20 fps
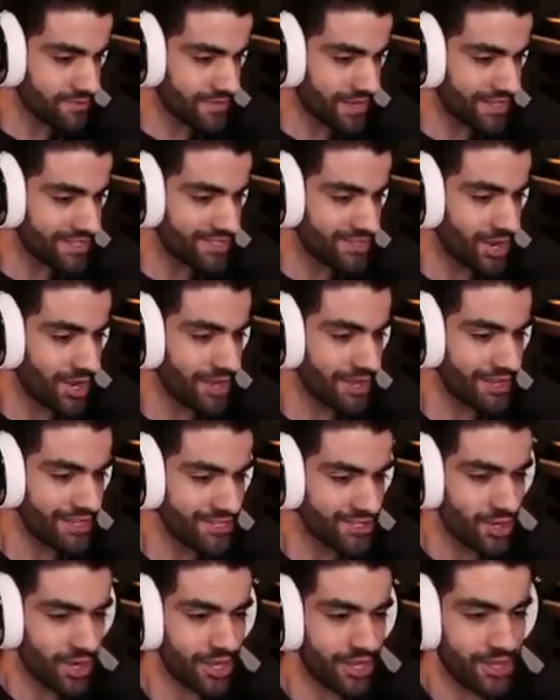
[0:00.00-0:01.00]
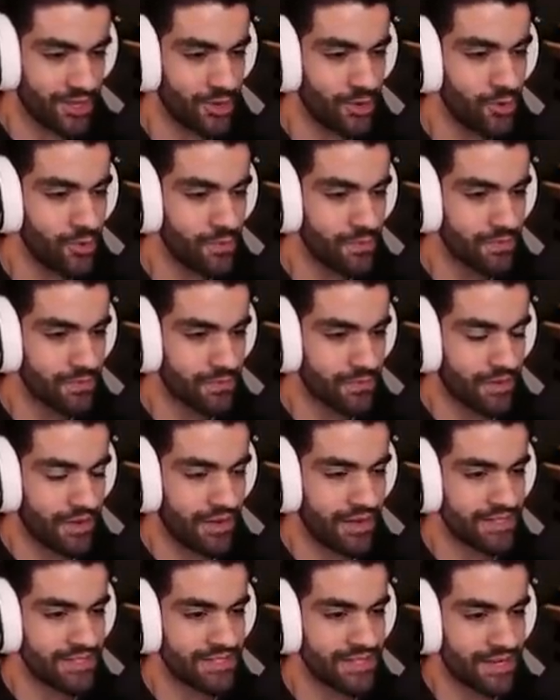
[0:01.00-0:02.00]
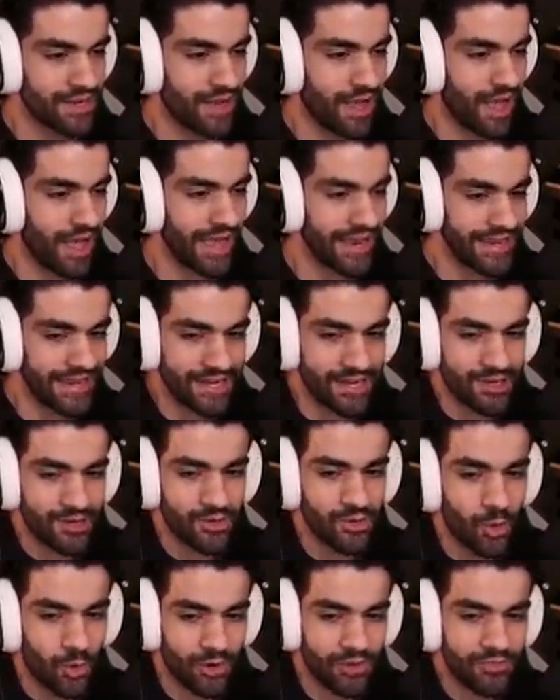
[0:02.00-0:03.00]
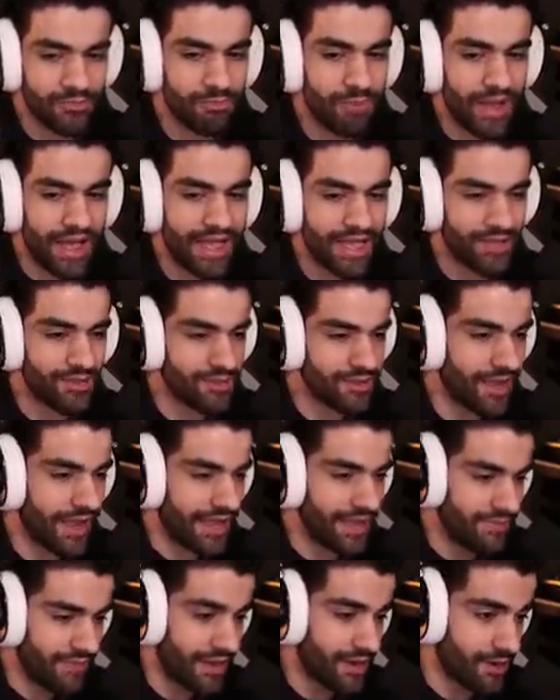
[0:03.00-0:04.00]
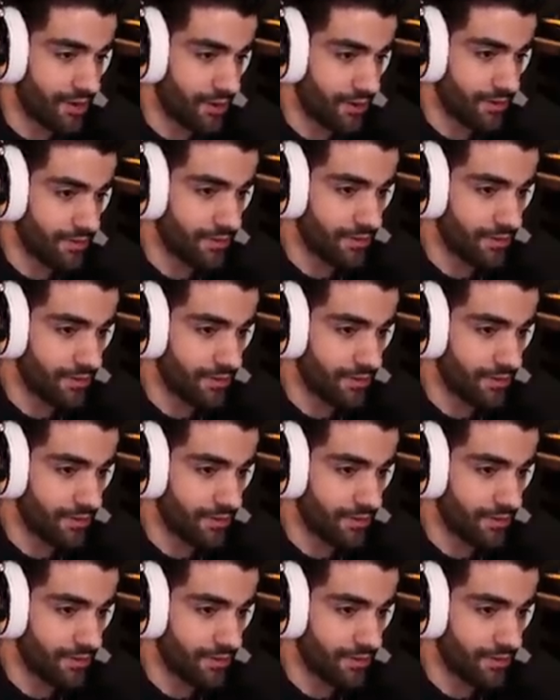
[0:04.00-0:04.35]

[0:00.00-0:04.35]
It's not. It's not you. It's that I need a north pile kind of editor.